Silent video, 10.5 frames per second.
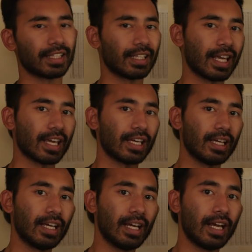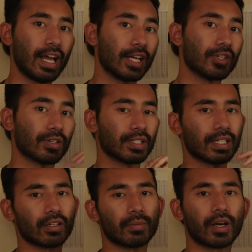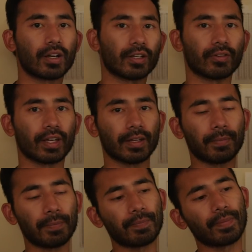delay, as you can see on the monitor right here.